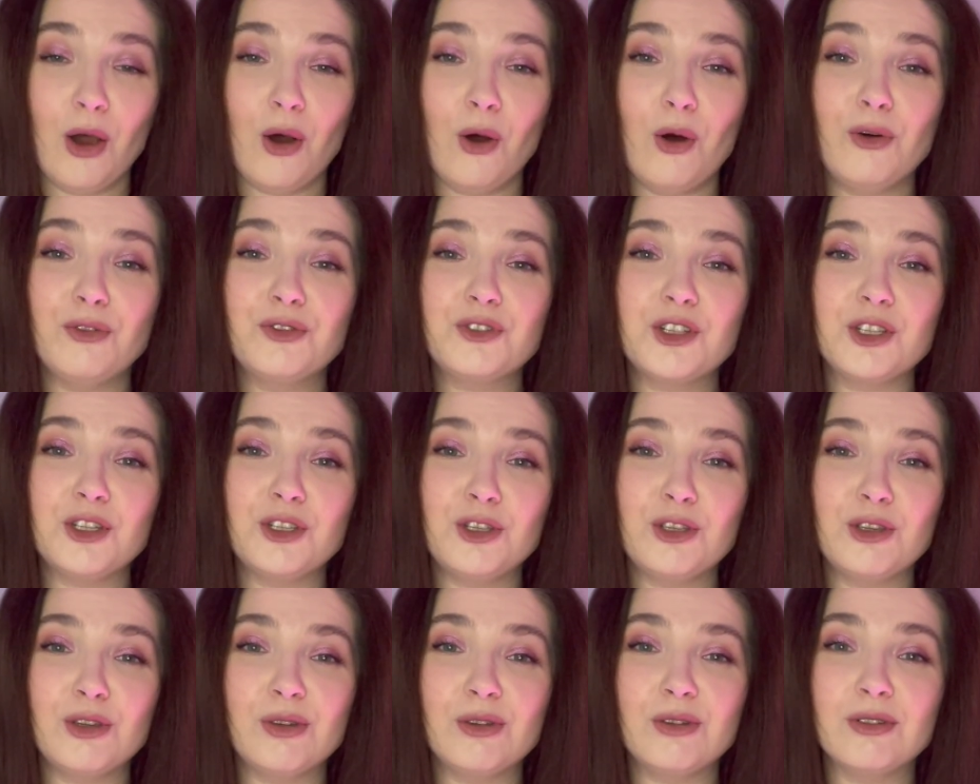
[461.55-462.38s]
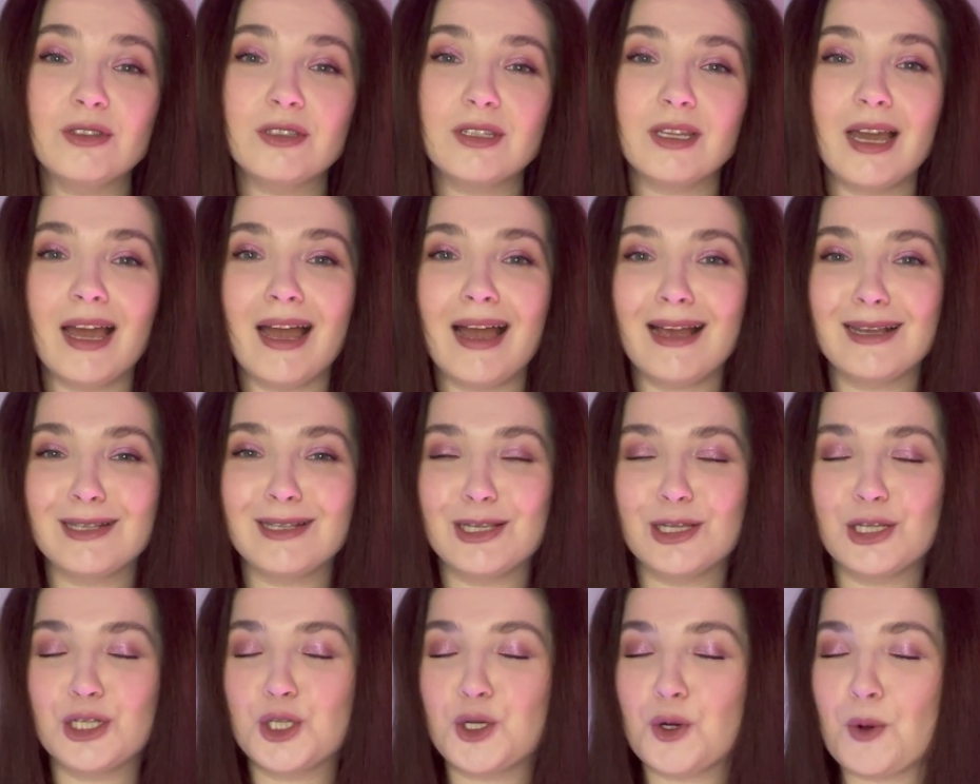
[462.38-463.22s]
often used as
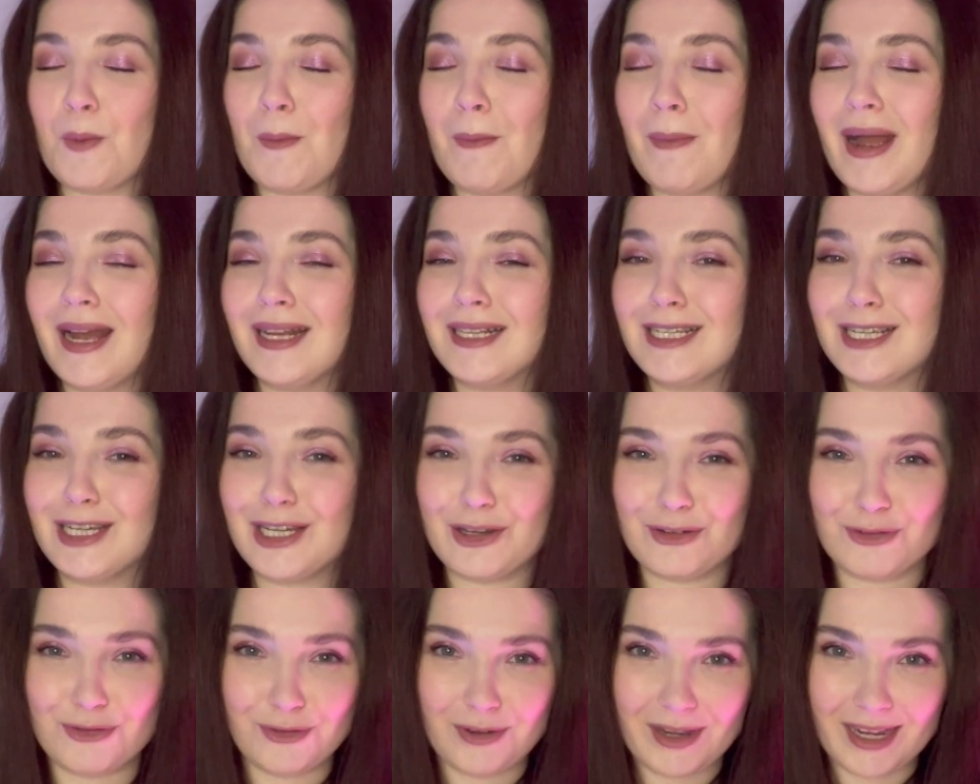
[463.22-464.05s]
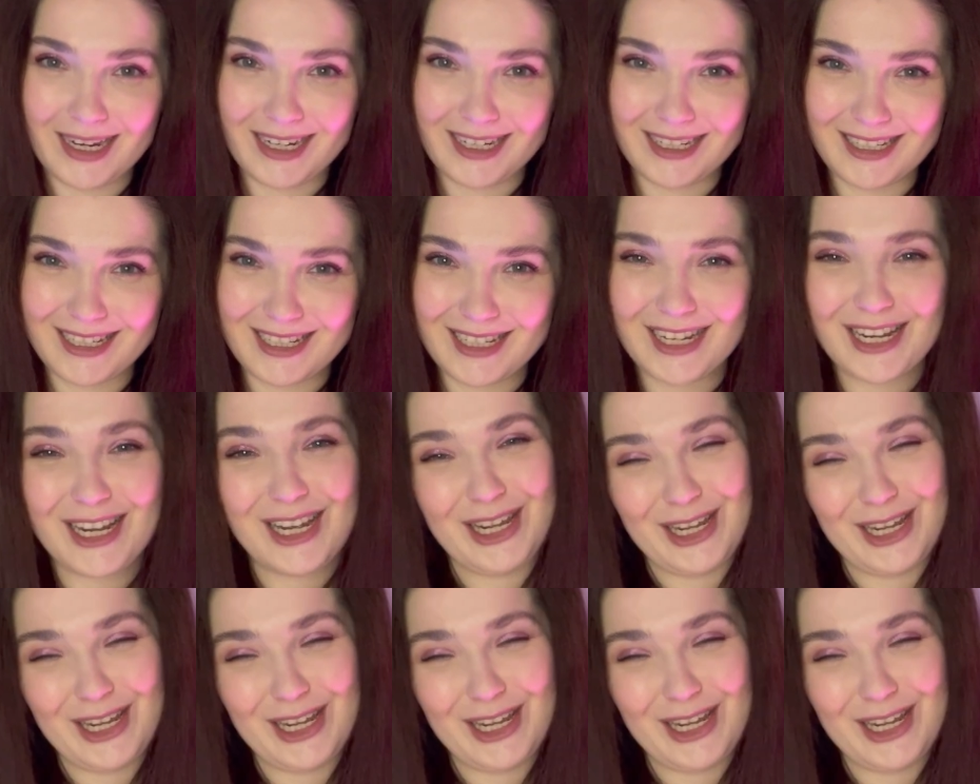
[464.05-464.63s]
a dramatic effect